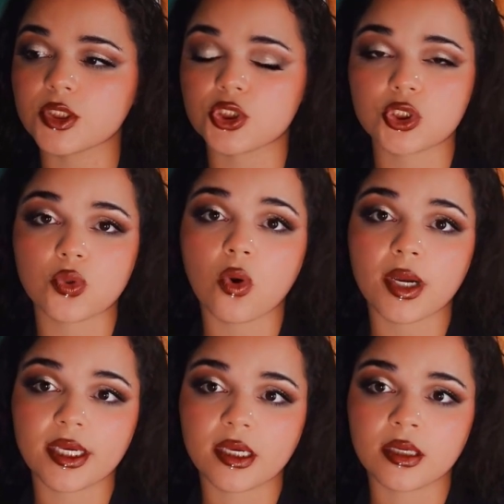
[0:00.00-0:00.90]

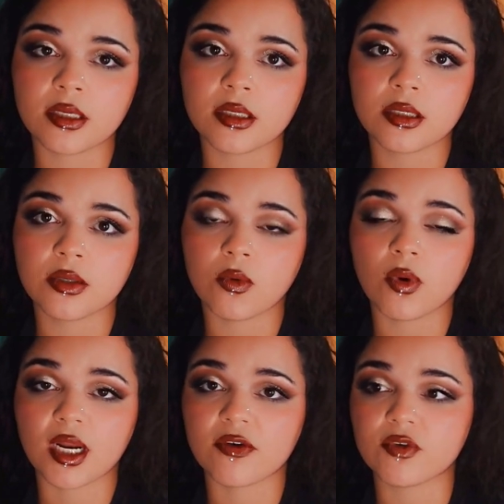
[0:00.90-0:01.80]
destroying
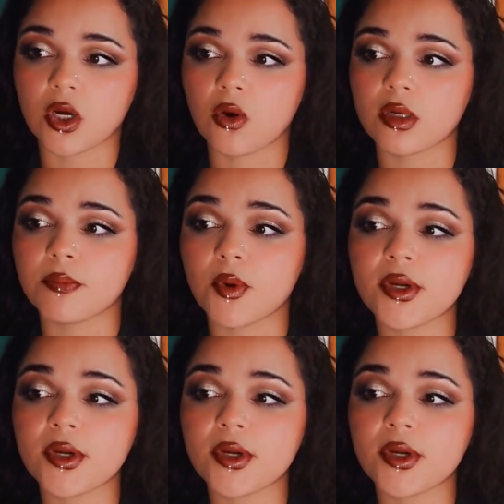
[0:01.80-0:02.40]
what I've known.